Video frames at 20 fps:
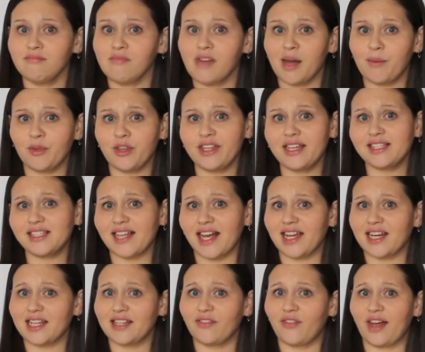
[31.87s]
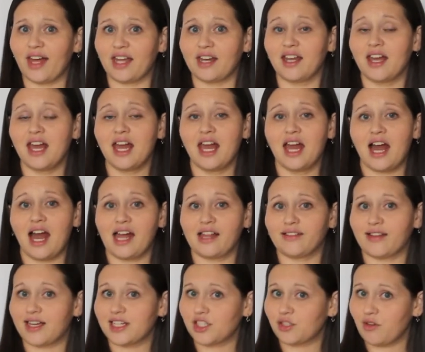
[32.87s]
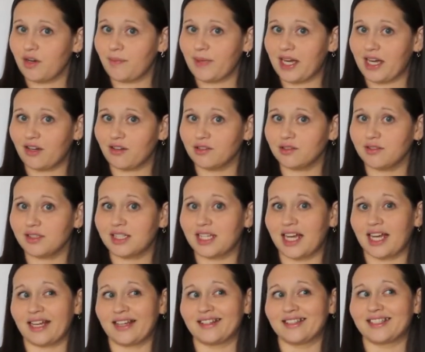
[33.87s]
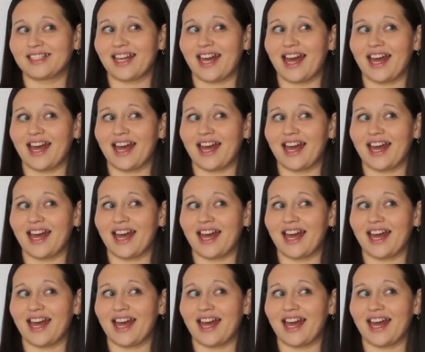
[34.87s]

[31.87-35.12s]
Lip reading: I'm really excited that I lost 3 pounds, and